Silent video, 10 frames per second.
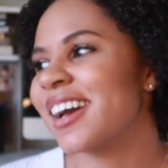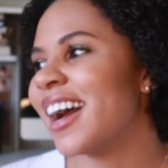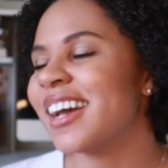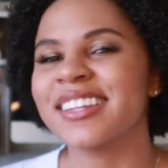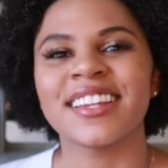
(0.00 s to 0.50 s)

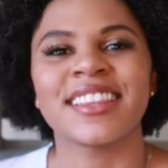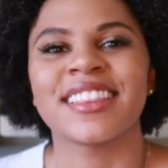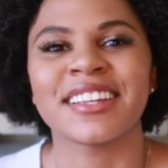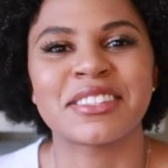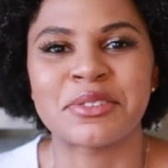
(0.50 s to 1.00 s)
I didn't
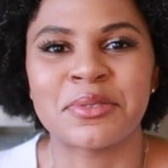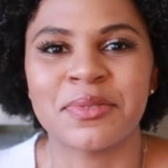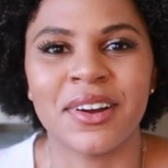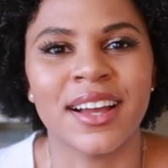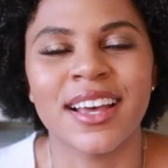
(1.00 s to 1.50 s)
think too
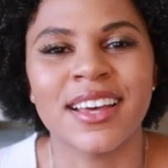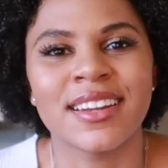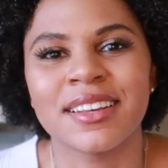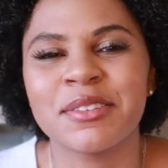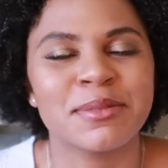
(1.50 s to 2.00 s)
far
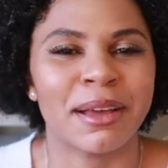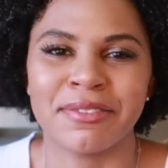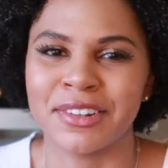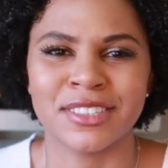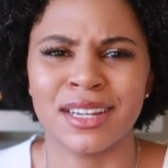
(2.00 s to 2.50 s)
ahead. It was my
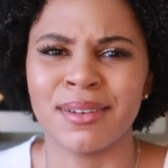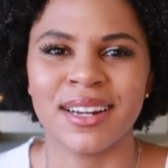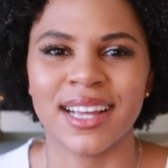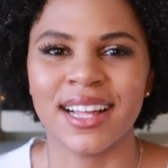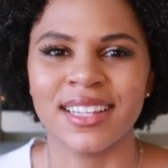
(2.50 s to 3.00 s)
first job out
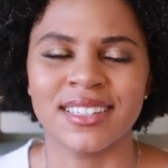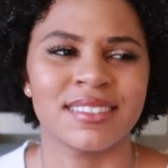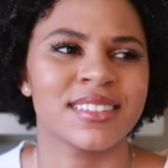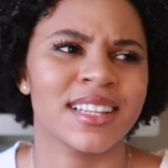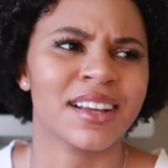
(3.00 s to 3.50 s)
of college. I
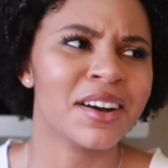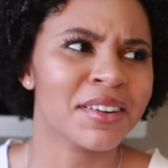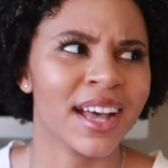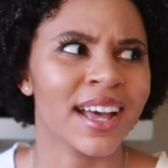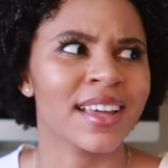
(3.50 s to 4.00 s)
was just like,
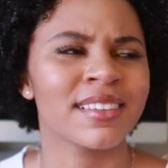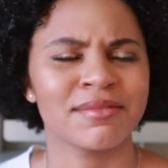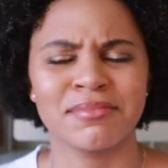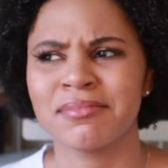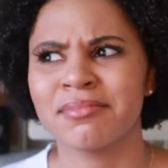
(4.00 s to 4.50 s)
okay,
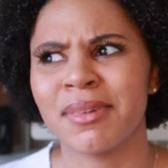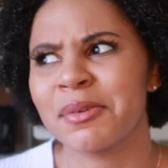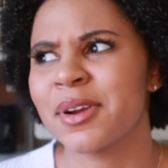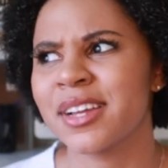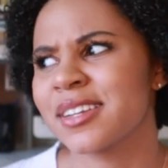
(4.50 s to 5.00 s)

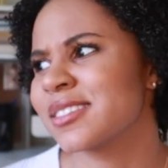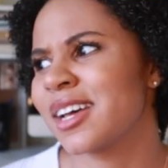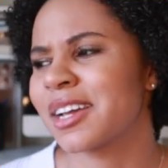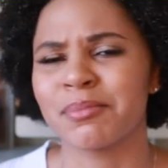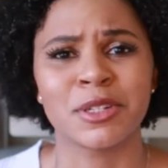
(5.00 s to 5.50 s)
my rent is
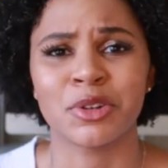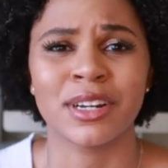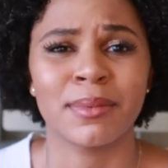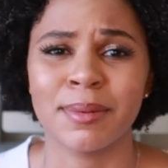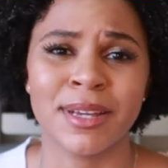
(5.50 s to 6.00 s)
like
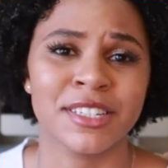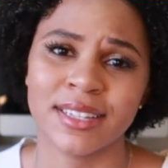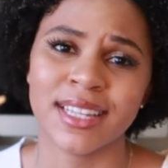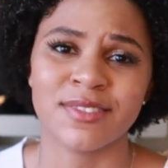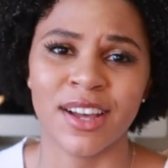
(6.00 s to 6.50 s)
majority of my
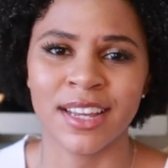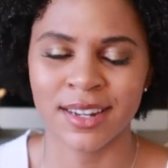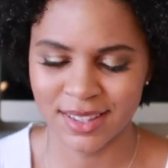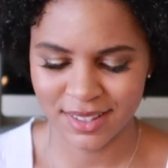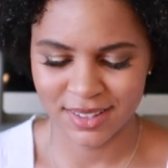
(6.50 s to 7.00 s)
paycheck. That's
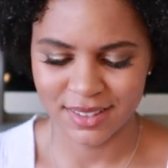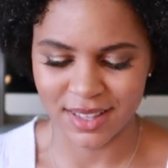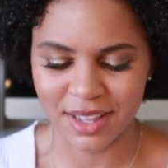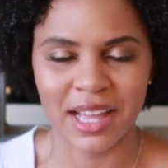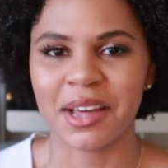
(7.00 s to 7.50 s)
fine.
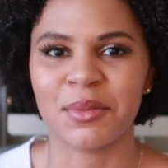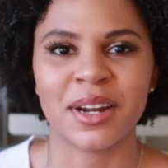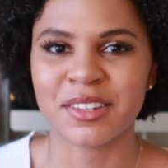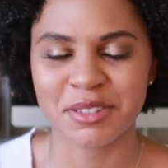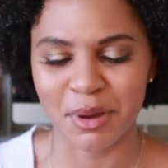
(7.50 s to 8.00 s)
Like what
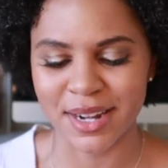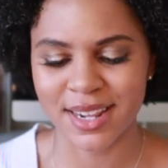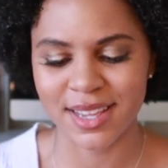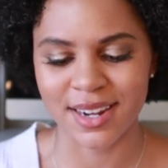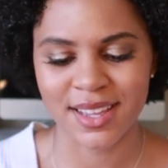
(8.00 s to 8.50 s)
else do I
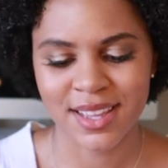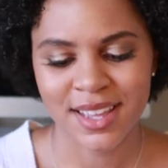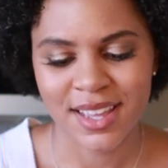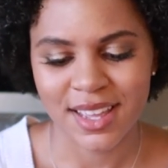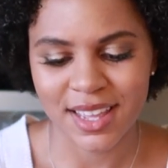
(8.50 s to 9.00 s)
need?
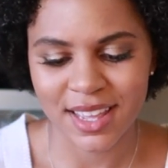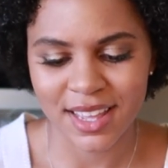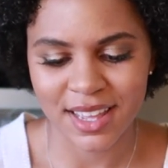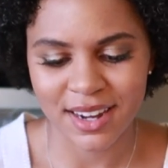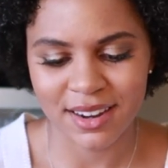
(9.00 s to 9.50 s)

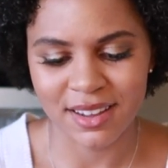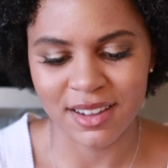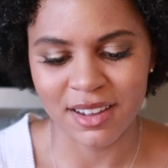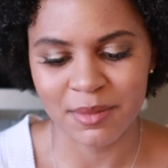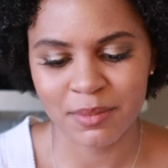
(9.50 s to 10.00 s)
And,
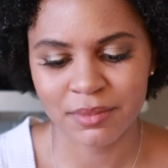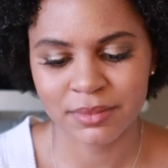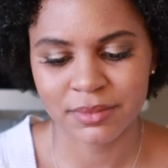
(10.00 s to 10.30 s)
um,